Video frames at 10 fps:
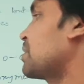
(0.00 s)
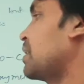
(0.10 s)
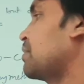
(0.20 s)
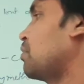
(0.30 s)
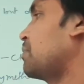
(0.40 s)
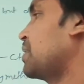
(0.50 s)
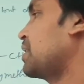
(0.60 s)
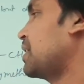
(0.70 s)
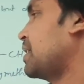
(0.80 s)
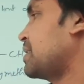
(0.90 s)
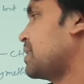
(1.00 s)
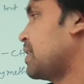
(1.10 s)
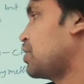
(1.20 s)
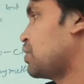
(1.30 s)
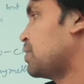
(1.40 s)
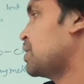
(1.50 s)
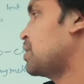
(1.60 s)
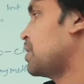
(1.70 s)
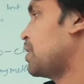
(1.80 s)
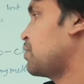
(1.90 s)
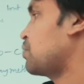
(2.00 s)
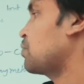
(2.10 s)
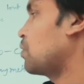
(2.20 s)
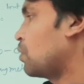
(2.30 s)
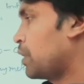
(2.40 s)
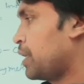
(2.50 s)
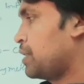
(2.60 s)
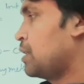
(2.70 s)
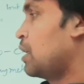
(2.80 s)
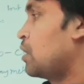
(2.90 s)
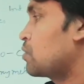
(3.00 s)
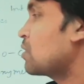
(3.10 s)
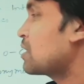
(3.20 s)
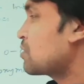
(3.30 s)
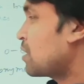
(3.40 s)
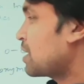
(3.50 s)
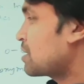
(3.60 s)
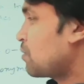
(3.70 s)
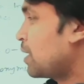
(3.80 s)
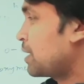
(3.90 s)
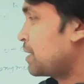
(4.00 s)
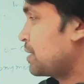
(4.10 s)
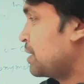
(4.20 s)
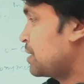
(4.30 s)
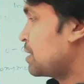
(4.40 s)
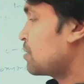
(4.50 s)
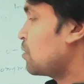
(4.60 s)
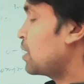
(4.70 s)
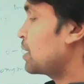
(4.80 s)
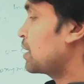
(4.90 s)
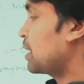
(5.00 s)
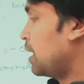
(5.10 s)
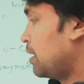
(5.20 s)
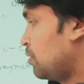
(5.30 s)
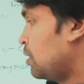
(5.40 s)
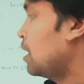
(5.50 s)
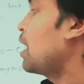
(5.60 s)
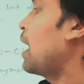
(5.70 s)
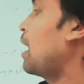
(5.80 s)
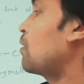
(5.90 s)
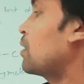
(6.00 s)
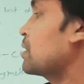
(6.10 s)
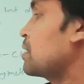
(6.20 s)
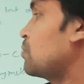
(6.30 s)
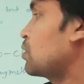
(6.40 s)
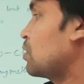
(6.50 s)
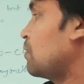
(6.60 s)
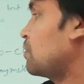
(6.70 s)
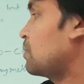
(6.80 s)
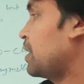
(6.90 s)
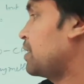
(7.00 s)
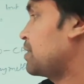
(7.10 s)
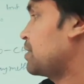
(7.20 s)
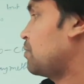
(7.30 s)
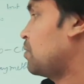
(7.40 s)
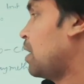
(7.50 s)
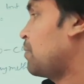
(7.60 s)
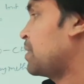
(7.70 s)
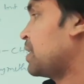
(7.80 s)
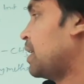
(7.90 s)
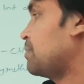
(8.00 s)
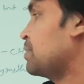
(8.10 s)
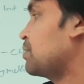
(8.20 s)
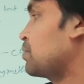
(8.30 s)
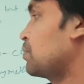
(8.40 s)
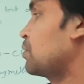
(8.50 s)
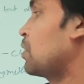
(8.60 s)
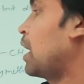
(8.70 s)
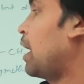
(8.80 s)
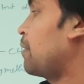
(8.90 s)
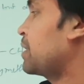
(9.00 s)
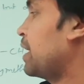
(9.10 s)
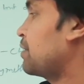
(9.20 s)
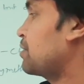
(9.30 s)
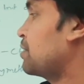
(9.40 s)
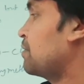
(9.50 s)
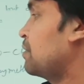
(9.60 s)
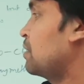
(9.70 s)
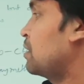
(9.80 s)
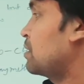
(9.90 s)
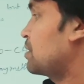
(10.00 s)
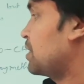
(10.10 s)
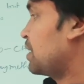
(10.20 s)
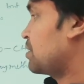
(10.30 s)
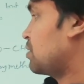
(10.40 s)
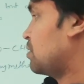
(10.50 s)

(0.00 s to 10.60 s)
then it will be written as CH3 CH2OH. So this one is what? This is what? Ethanol. And what is the molecular formula here? How many carbon? 2. How many hydrogen? 6.